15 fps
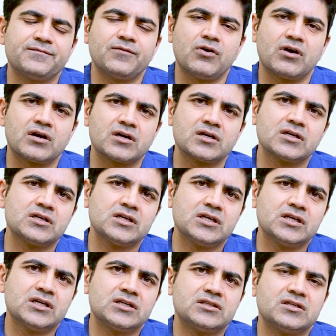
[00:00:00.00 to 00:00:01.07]
for
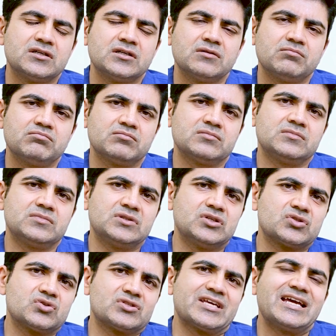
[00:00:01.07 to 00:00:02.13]
the
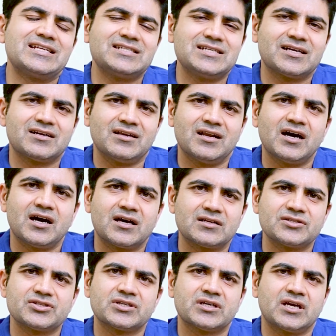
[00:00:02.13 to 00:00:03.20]
society at
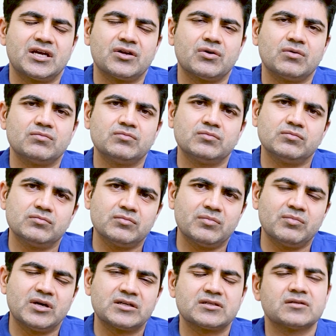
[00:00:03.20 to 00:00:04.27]
large, and
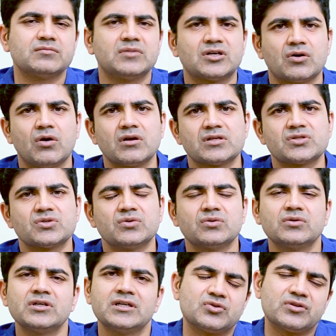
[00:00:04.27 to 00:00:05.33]
but
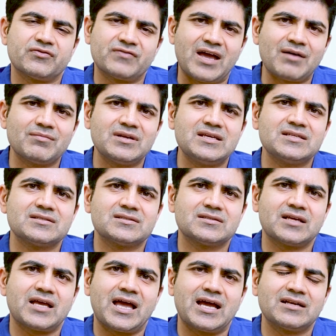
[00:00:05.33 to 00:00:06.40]
also to the
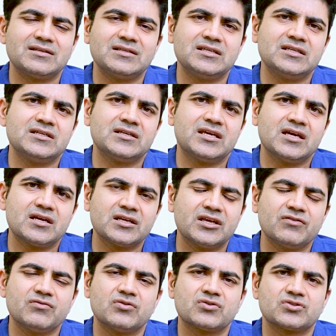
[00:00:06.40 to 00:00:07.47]
families and the
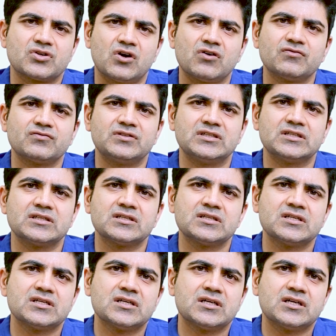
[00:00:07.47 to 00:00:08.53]
caregivers of the
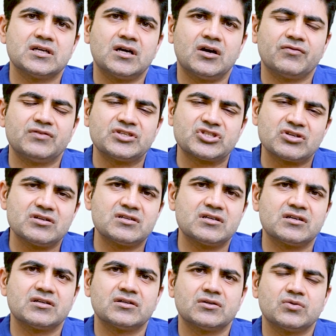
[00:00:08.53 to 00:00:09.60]

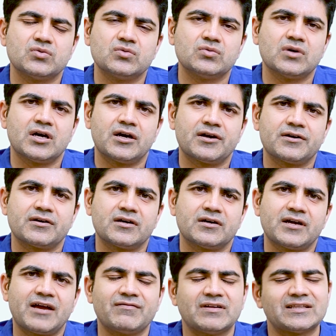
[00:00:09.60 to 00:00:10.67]
children who are
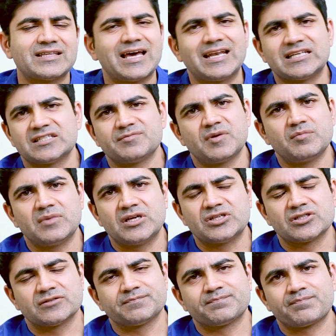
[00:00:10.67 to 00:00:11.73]
having thalassemia
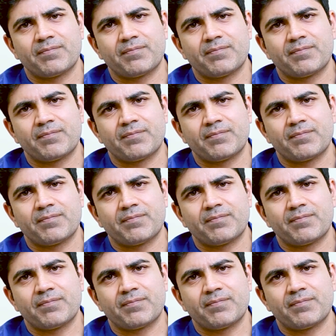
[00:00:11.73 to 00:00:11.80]
major.